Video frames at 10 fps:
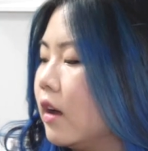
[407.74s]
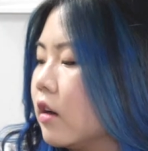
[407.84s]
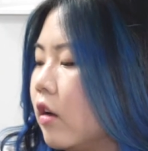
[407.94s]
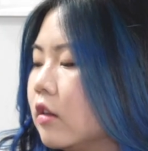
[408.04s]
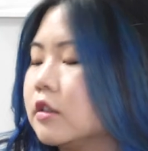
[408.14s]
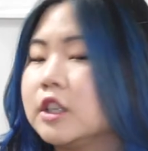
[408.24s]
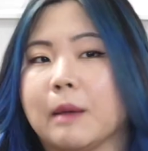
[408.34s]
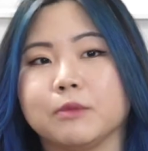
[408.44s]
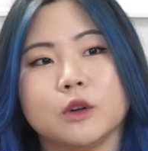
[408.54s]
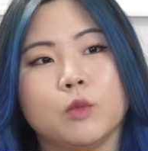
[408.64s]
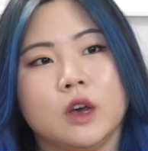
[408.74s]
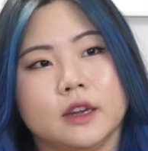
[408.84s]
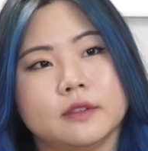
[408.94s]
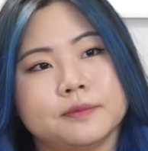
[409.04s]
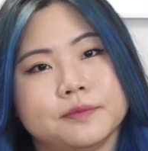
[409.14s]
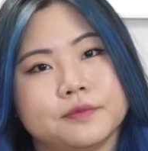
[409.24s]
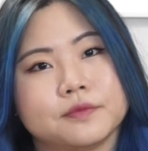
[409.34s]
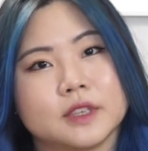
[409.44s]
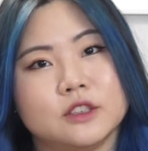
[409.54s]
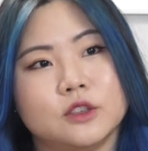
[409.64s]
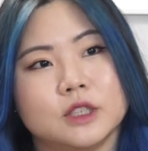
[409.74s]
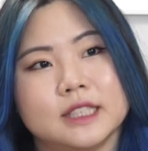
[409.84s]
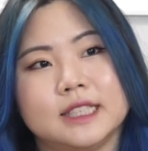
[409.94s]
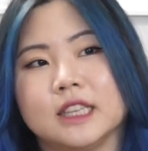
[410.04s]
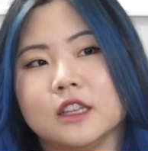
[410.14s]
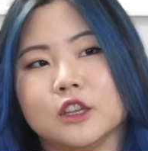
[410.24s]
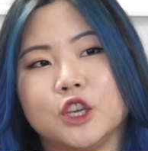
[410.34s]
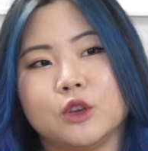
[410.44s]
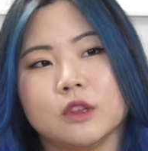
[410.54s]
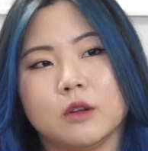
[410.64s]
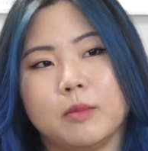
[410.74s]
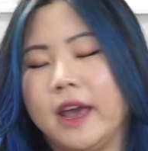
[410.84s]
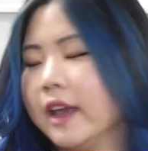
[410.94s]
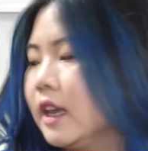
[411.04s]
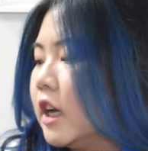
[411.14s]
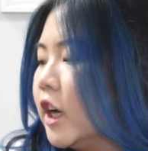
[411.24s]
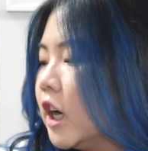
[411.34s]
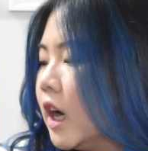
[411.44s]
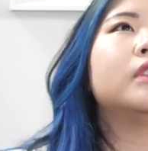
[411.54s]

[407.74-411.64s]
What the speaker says: called Chapter 1. As you can see, the cute little bag here.